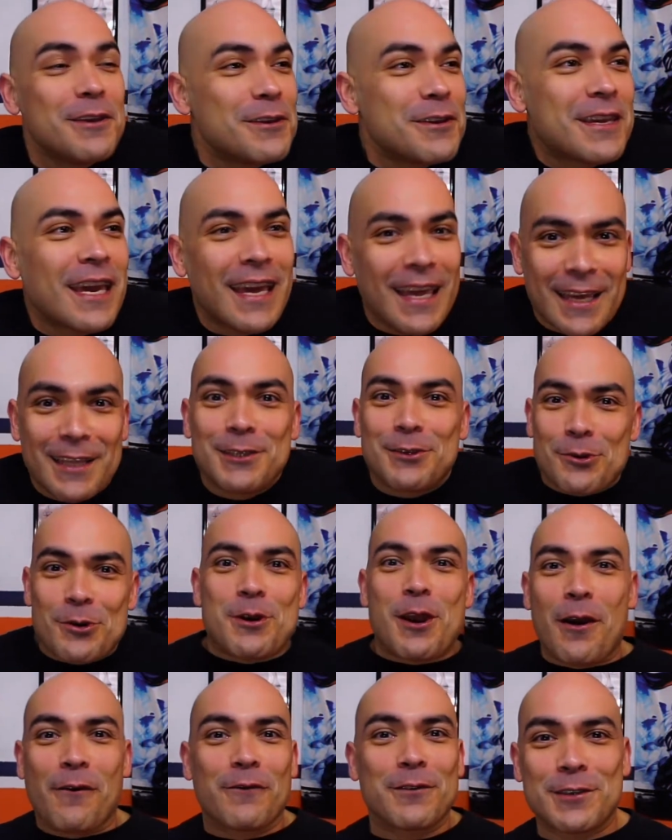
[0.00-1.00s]
you get into a
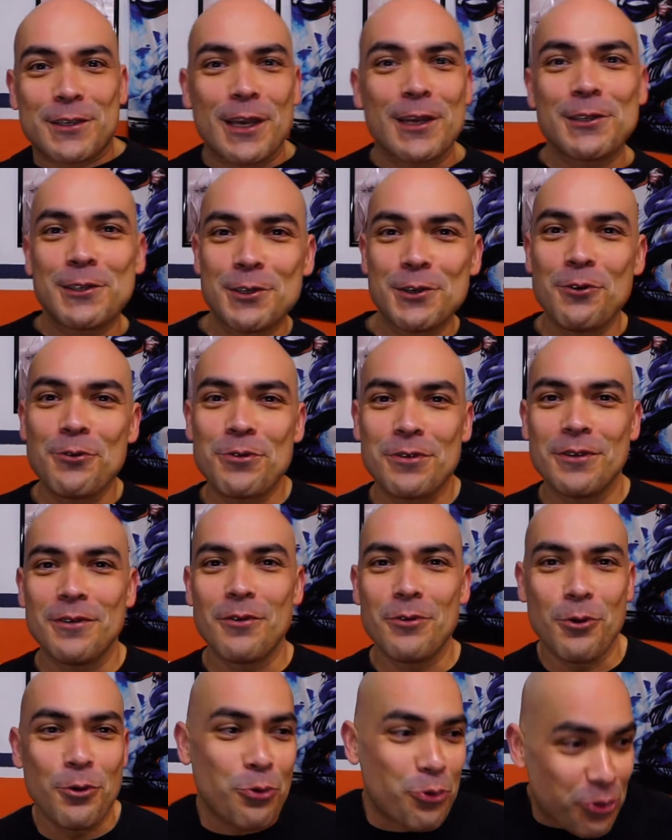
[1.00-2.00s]
conversation you
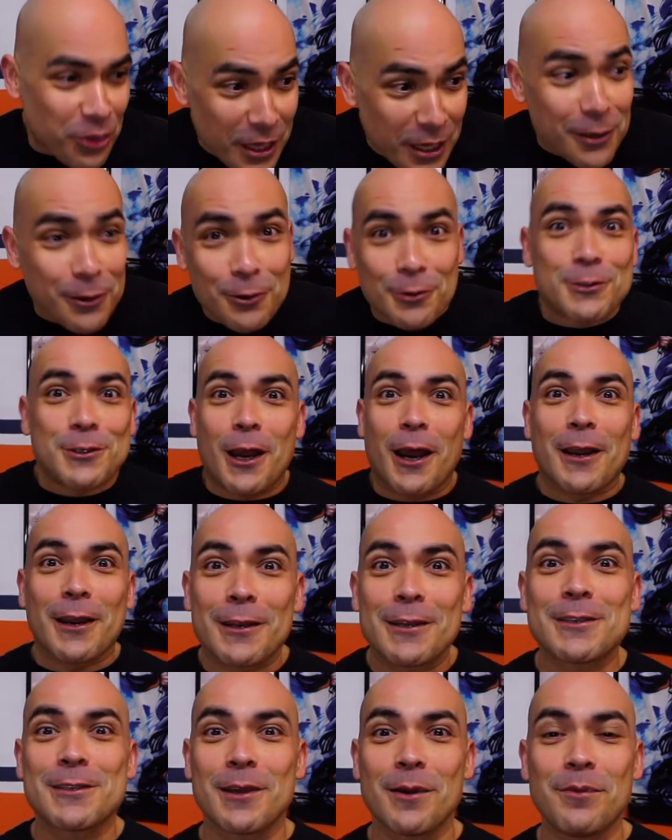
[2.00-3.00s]
you think you're talking
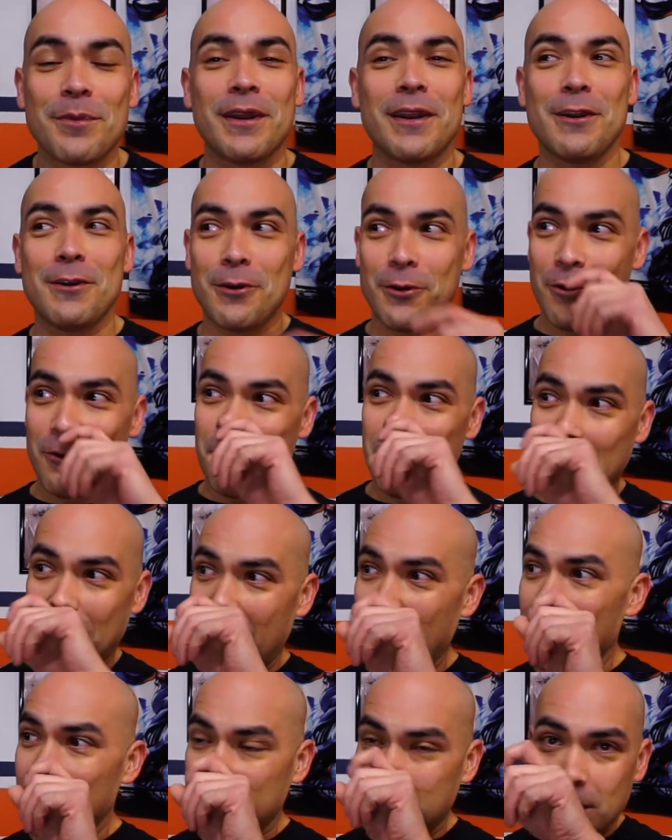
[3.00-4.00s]
to somebody who
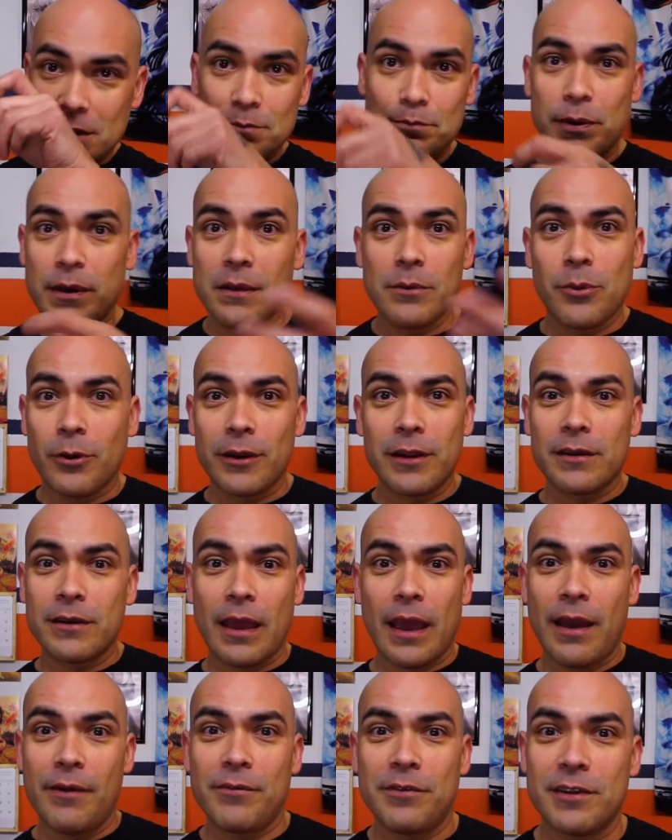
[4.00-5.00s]
might just be wanting to
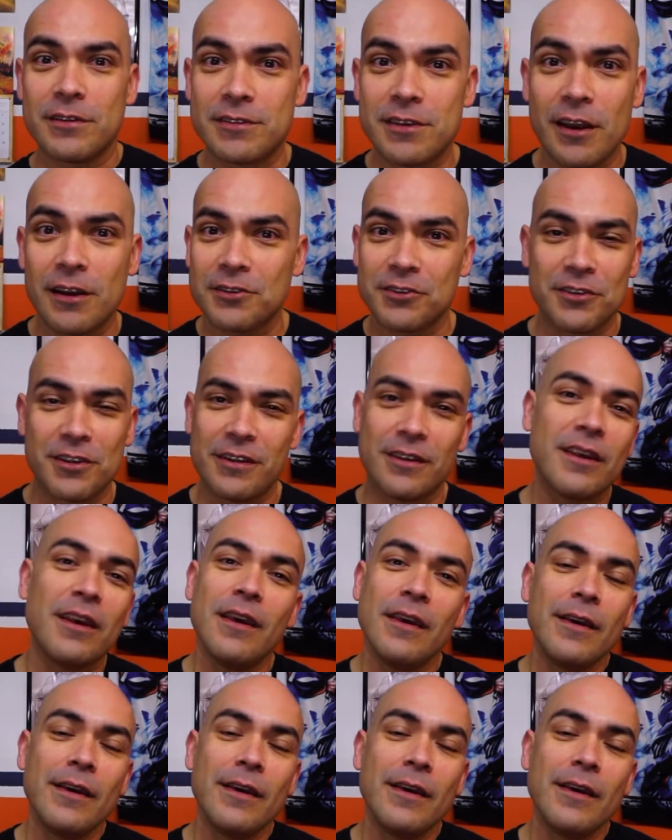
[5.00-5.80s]
have a discussion, and